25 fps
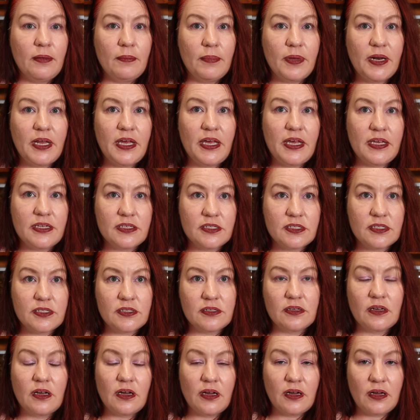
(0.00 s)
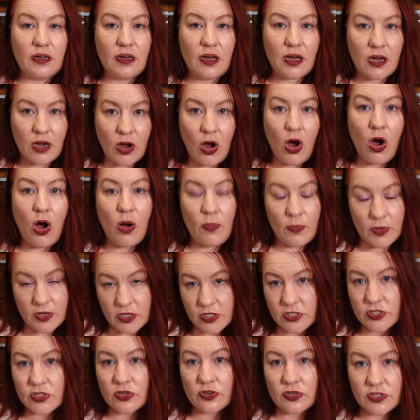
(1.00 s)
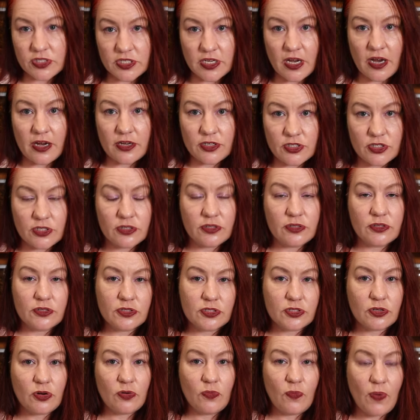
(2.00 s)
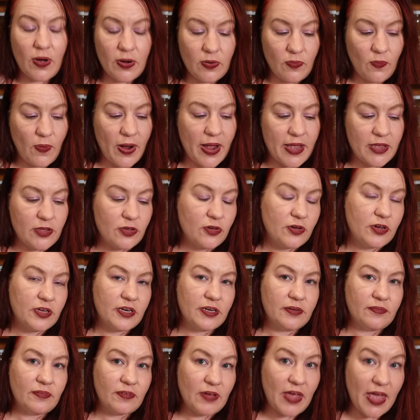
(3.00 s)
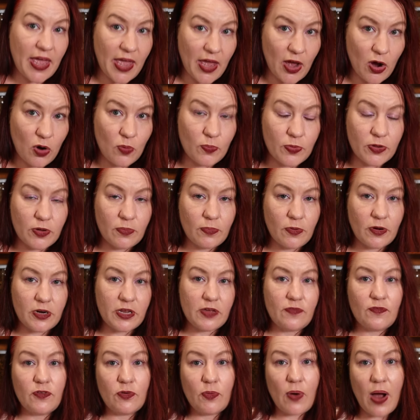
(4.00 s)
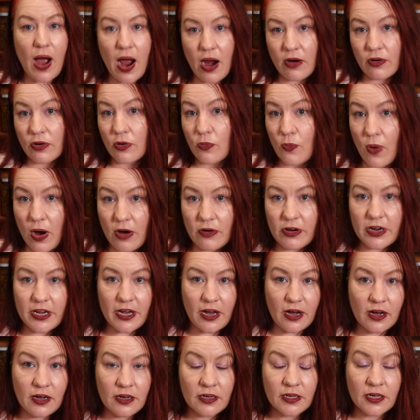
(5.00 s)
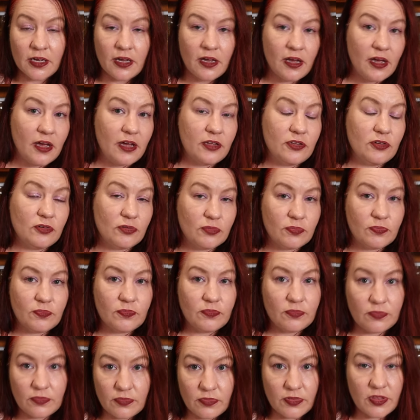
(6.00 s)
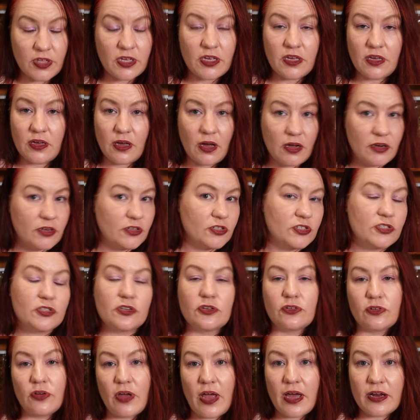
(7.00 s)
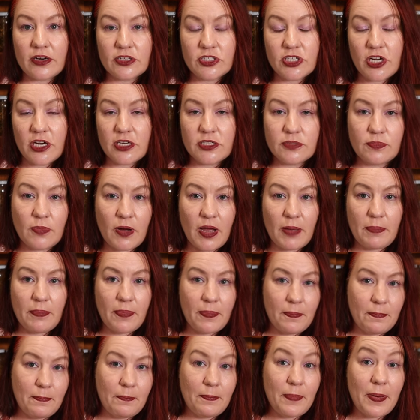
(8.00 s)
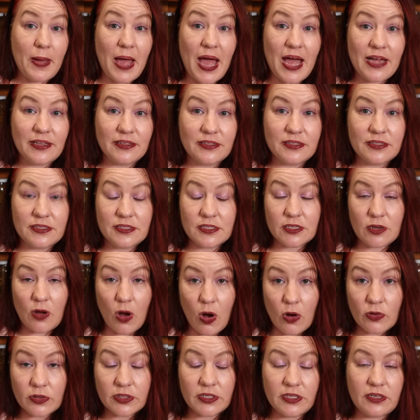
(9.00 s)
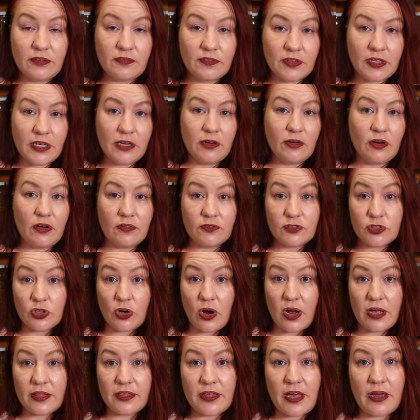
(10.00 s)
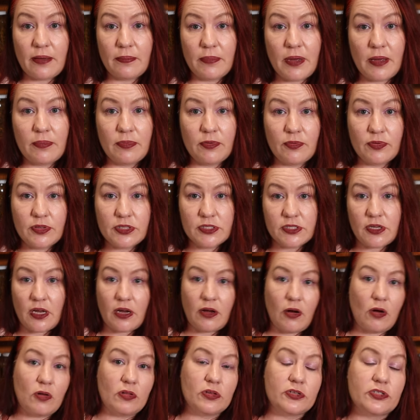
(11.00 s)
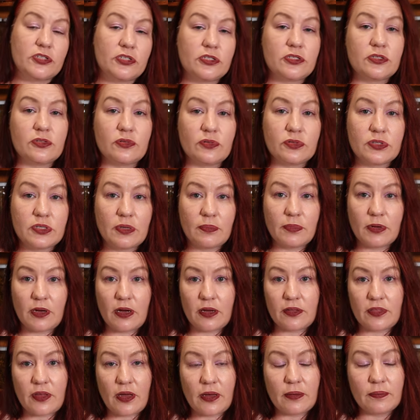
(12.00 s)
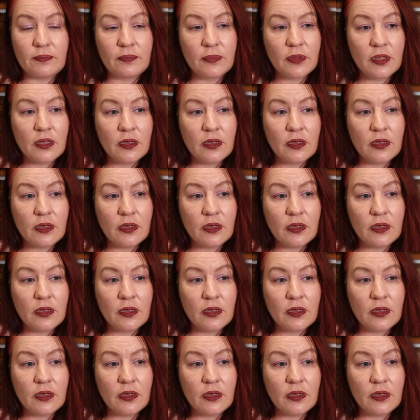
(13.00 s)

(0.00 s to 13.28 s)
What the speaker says: But it is a common association. So one way you can help your body, if you are a worrier and you're thinking, I just don't know how to change my patterns cognitively, or I've tried that maybe with a psychologist or something like that,